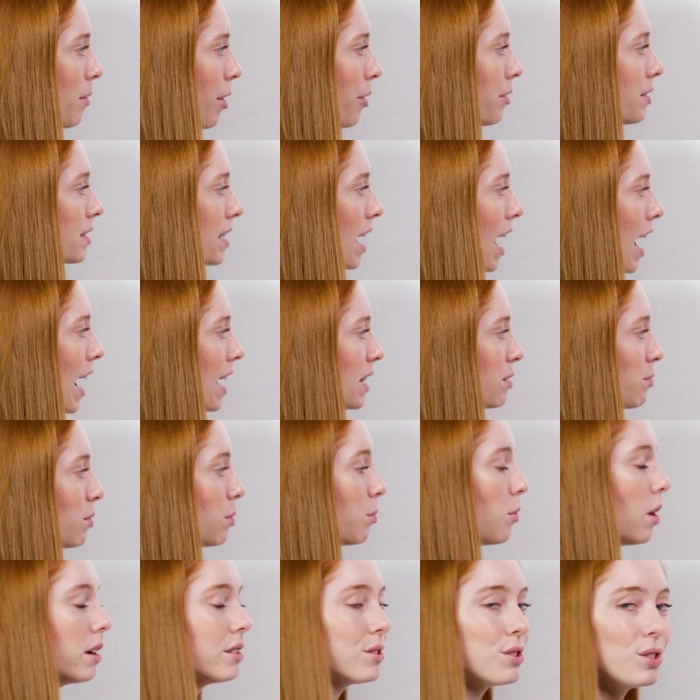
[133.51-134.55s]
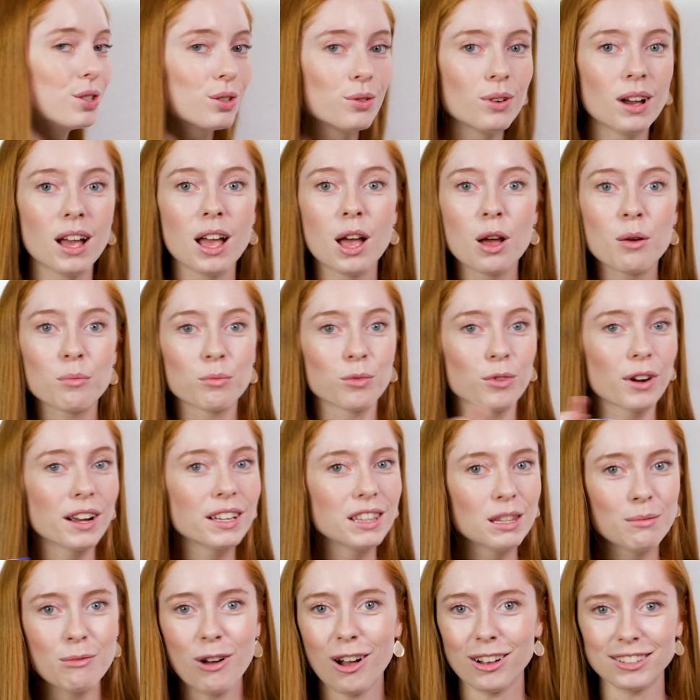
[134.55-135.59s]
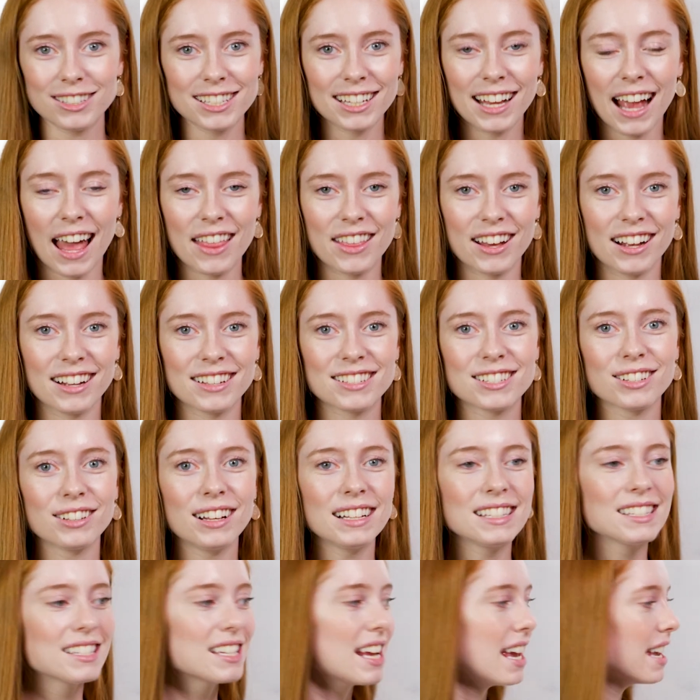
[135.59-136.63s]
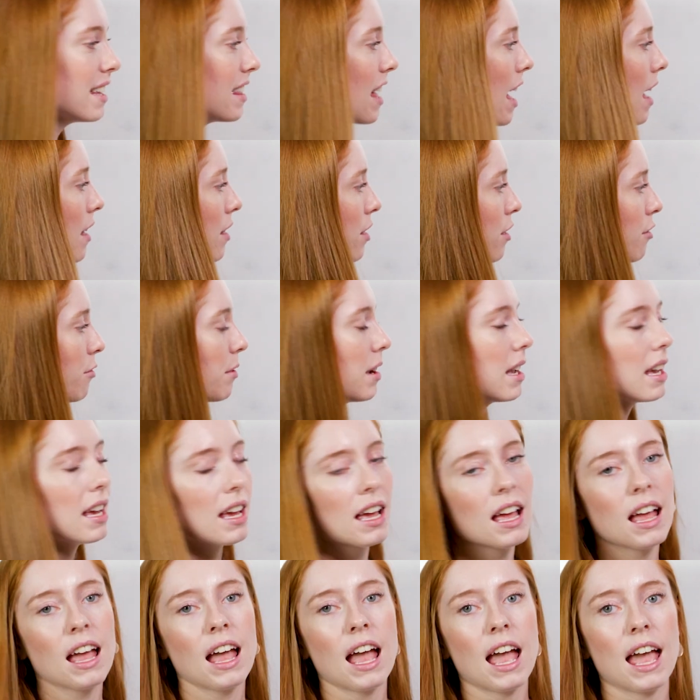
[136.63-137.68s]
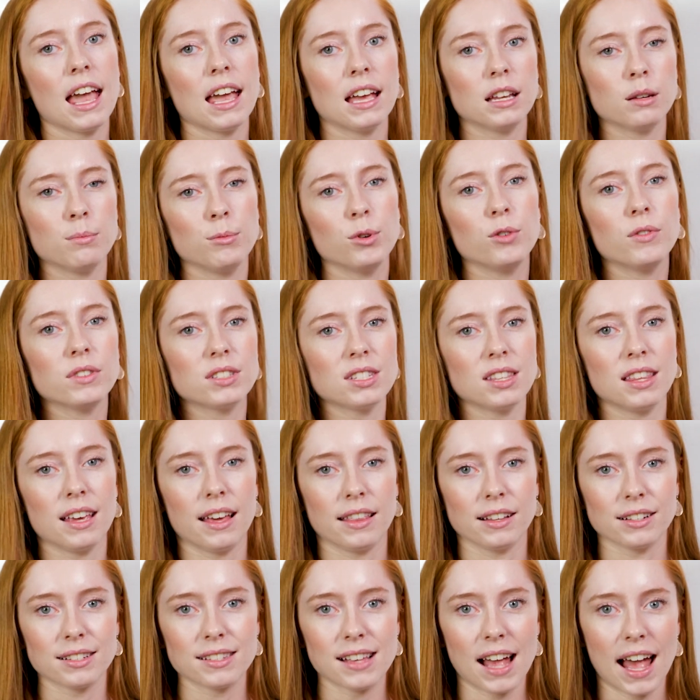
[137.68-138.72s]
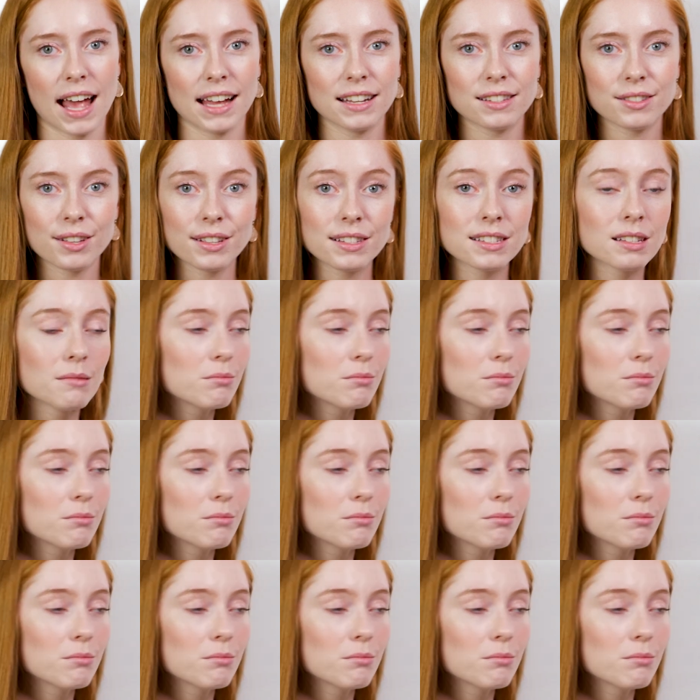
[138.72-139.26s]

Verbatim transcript: both sides. We want to bring them all together. So let's take that three and move it to the other side. So let's